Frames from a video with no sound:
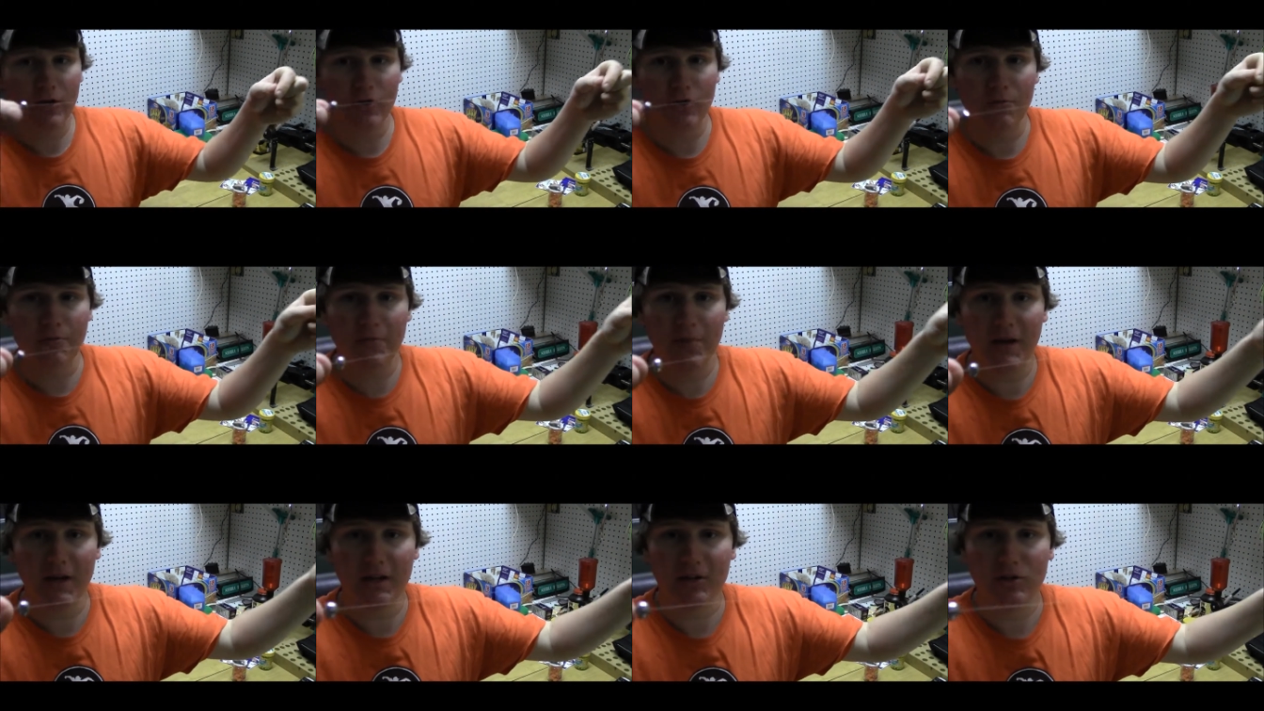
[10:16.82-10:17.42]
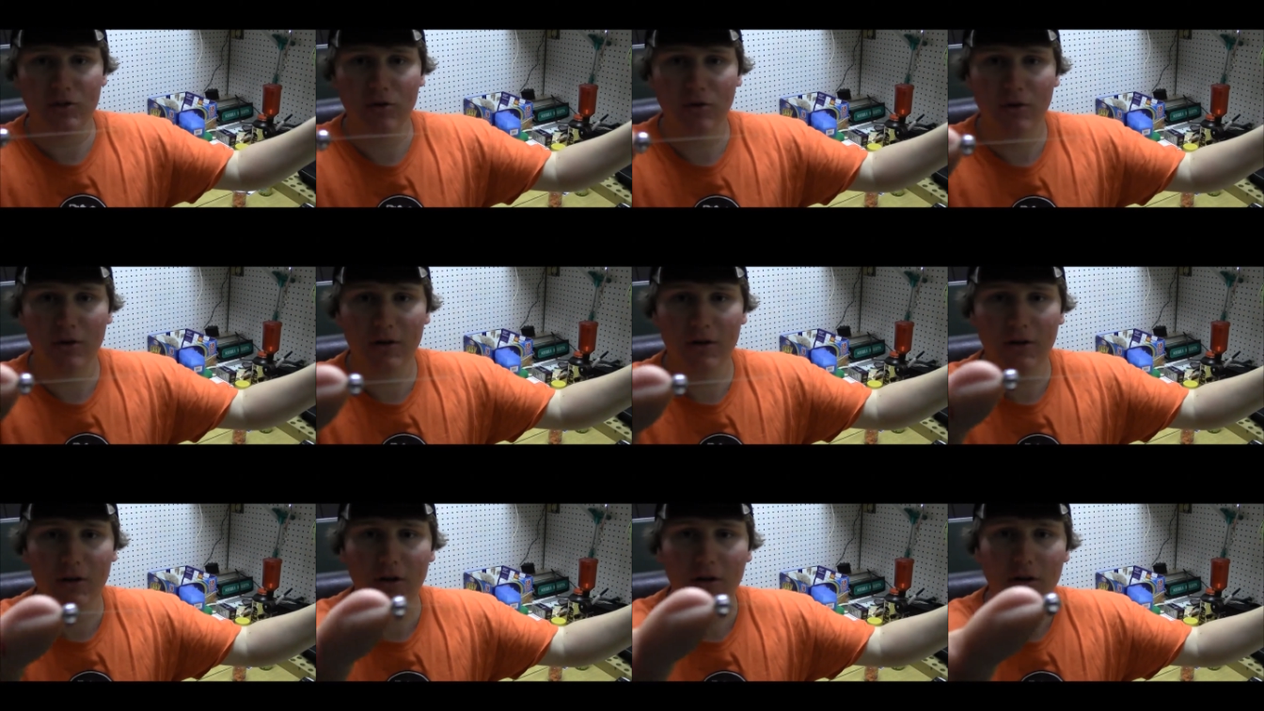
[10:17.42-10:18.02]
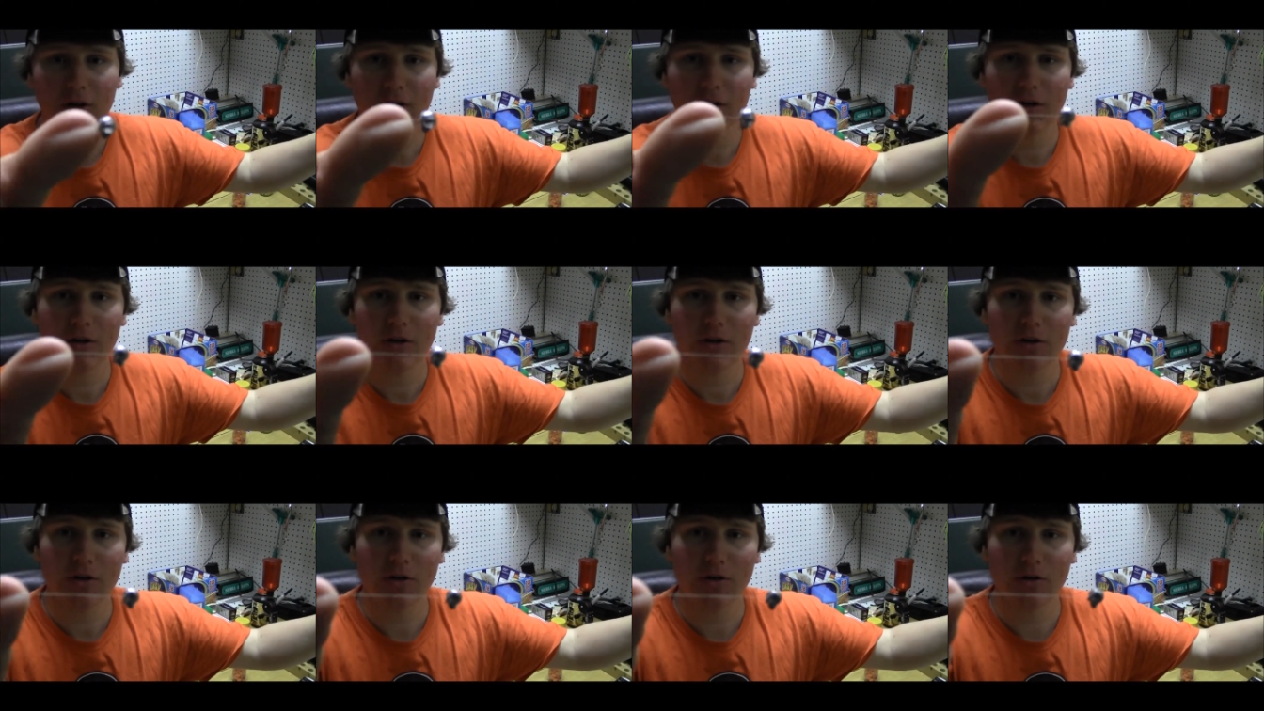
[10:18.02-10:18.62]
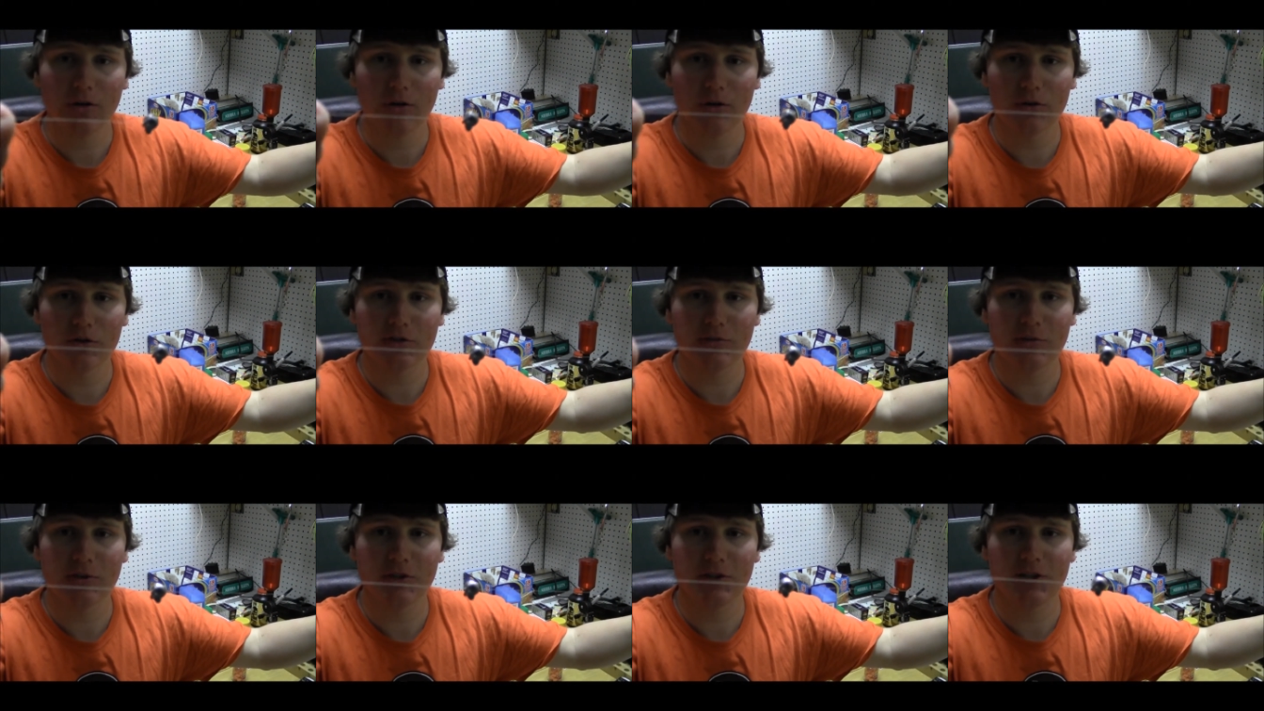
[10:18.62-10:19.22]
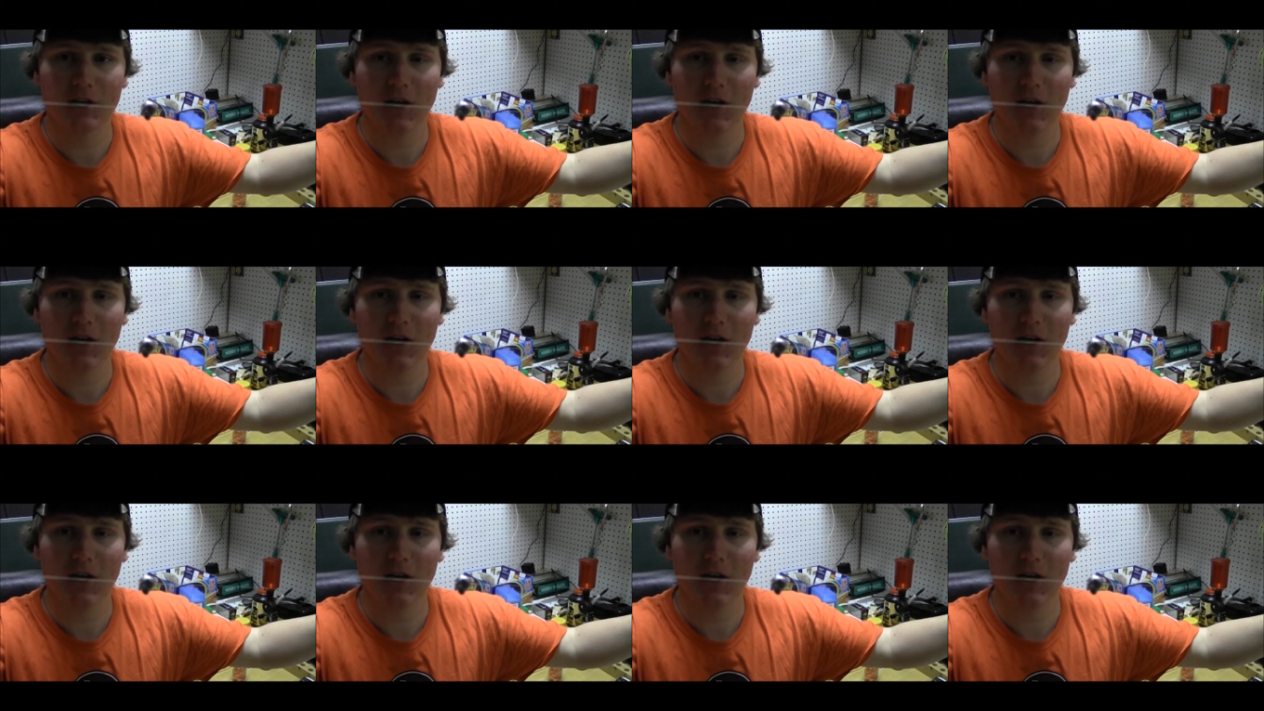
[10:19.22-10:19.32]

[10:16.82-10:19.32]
You pinch on your little split